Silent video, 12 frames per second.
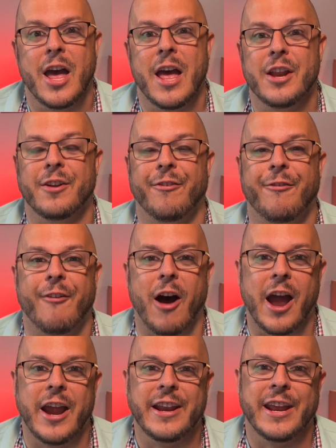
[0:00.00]
to
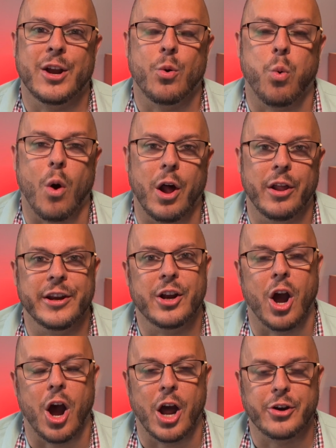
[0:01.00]
find a quality
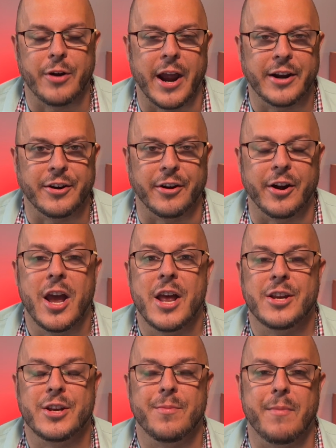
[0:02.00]
contractor
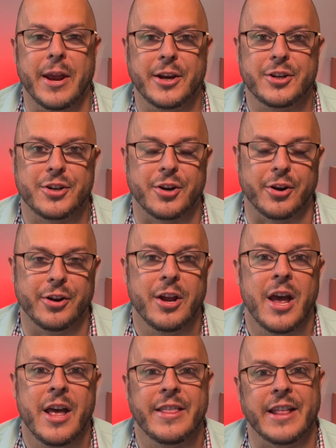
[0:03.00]
to make sure
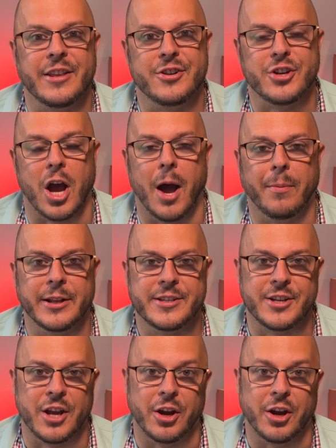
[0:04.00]
that the job gets done